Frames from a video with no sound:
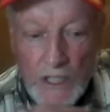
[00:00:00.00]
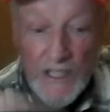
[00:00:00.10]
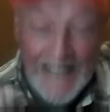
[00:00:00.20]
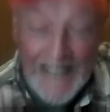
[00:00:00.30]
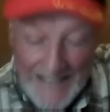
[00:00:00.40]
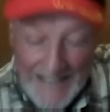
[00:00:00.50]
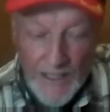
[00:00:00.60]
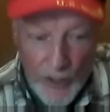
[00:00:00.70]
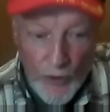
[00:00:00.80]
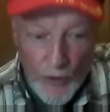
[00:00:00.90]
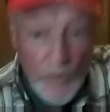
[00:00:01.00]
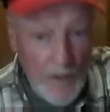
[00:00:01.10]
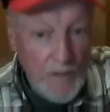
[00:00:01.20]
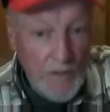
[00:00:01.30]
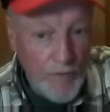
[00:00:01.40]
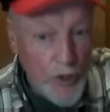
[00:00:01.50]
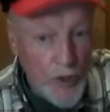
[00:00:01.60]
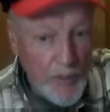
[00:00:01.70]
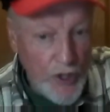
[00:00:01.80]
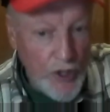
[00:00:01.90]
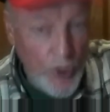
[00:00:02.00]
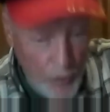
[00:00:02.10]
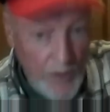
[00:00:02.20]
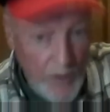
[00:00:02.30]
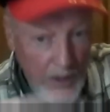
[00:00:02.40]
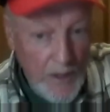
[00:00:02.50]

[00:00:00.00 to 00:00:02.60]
to get to first platoon.